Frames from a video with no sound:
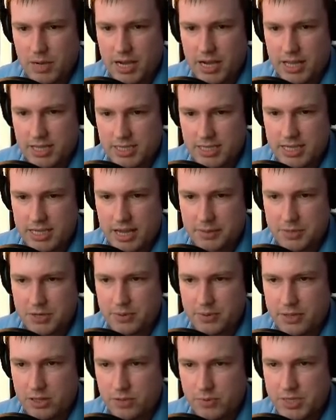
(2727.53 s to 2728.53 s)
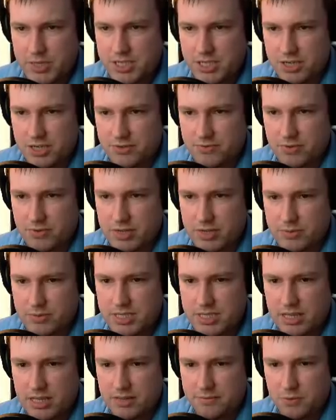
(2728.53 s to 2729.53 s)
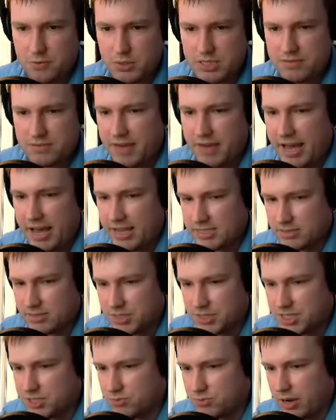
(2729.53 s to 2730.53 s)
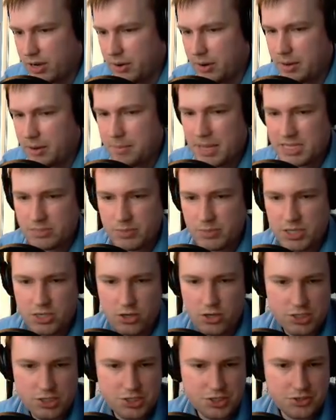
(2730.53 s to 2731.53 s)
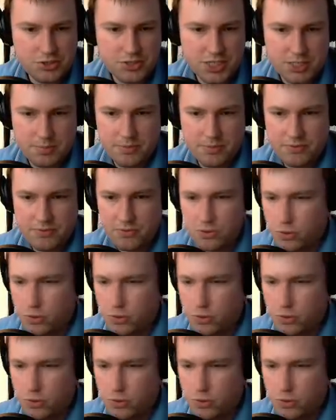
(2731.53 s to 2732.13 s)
let's see how we're doing on the research front. We're still at 14,000, which is where I imagine we got to just before